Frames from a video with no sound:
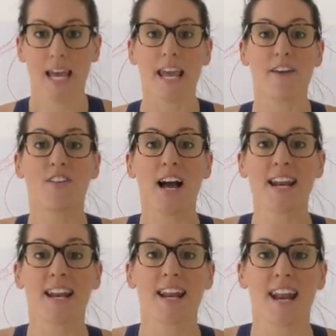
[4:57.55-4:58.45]
If
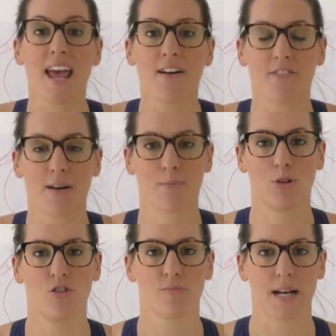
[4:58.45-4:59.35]
I never
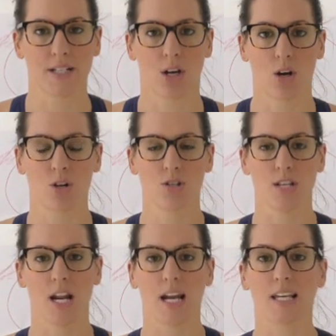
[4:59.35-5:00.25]
move my toes
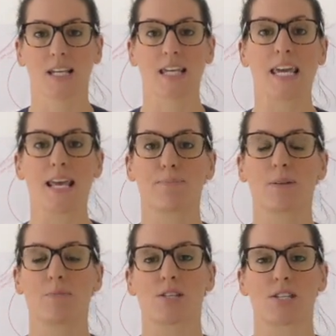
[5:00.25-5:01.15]
and I keep
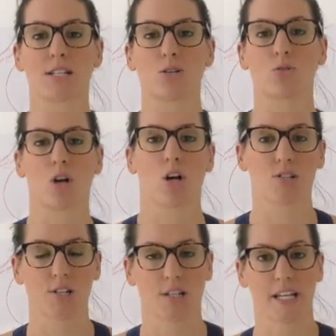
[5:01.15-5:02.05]
them still
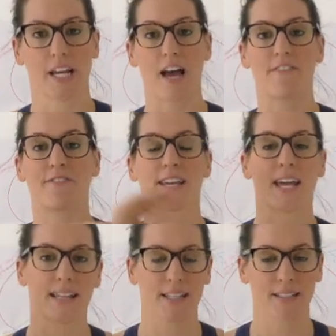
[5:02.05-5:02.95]
constantly and I
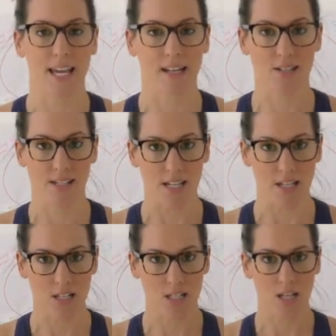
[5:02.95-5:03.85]
forget that they
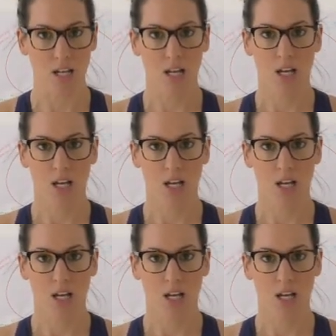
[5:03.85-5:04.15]
exist,